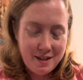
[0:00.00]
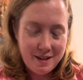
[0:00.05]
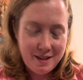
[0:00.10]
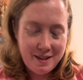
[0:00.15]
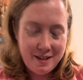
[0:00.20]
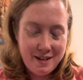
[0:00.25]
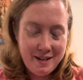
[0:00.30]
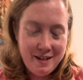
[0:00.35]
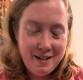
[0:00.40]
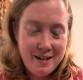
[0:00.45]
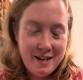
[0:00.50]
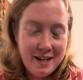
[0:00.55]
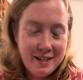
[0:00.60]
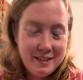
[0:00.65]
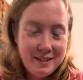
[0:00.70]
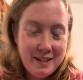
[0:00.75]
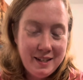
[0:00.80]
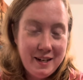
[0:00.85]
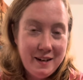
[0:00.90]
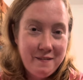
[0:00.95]
The next
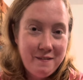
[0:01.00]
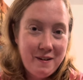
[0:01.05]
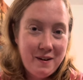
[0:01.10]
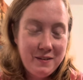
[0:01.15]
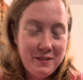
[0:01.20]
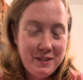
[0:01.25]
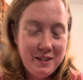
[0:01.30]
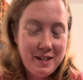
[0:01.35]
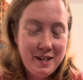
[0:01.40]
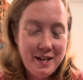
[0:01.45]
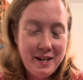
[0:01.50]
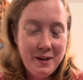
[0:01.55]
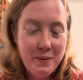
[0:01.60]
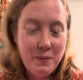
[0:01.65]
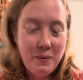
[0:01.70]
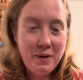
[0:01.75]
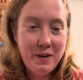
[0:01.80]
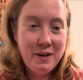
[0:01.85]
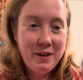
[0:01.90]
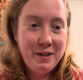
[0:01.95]
thing I found today
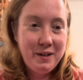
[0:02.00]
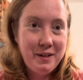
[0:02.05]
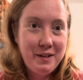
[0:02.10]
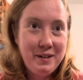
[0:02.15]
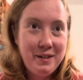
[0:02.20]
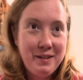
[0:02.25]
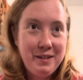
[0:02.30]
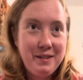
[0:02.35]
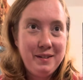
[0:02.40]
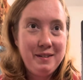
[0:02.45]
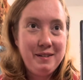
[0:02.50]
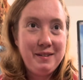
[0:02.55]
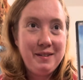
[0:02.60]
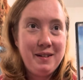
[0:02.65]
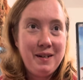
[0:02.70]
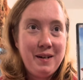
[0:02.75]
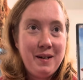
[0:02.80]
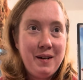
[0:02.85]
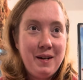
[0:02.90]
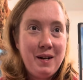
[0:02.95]
was
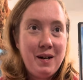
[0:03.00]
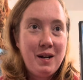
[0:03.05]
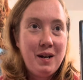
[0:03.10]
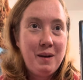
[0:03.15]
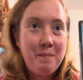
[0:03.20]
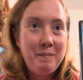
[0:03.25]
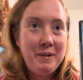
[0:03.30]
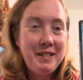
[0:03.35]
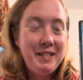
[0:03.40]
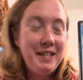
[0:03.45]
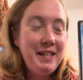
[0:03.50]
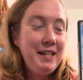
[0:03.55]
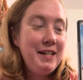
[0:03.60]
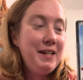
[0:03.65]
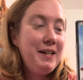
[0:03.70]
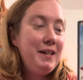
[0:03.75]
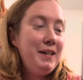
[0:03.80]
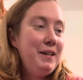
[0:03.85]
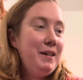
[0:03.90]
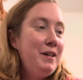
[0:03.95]

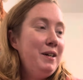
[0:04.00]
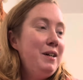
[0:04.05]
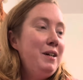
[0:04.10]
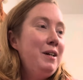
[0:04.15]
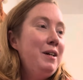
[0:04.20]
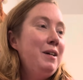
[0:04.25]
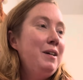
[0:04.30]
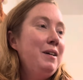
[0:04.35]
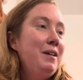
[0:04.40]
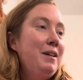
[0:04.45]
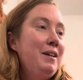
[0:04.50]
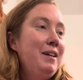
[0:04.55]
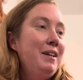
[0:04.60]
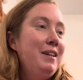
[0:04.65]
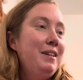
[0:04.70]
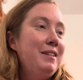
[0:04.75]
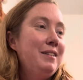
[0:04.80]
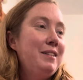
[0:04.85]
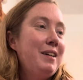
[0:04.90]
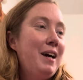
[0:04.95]
Madea
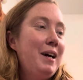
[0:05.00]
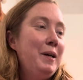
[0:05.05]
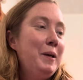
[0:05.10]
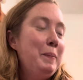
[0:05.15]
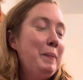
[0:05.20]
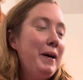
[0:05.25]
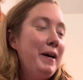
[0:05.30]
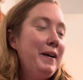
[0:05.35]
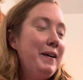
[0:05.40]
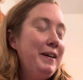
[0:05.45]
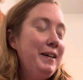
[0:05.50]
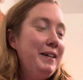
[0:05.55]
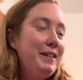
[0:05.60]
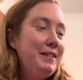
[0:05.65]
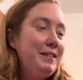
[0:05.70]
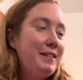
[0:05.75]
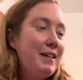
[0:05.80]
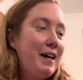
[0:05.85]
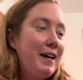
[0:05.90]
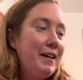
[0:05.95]
Tyler Perry's
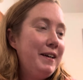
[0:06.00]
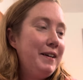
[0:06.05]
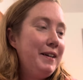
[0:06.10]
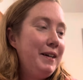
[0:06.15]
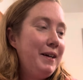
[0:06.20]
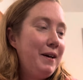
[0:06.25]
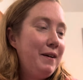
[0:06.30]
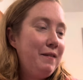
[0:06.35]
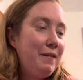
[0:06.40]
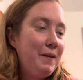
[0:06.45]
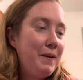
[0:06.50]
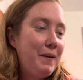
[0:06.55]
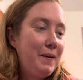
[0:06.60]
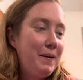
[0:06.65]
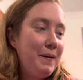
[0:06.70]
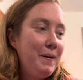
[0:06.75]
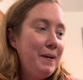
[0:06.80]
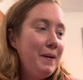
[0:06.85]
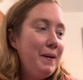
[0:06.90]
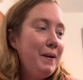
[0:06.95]
Diary of a
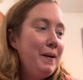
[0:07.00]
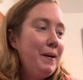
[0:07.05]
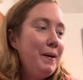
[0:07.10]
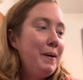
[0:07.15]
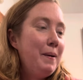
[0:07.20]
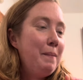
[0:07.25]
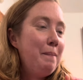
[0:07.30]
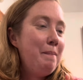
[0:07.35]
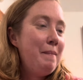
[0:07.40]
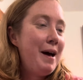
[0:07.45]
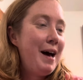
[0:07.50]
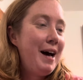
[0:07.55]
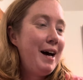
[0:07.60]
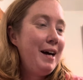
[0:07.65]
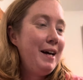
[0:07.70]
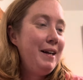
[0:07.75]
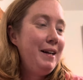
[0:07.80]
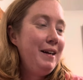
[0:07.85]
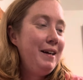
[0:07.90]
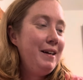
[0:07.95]

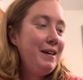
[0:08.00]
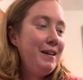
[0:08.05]
Mad,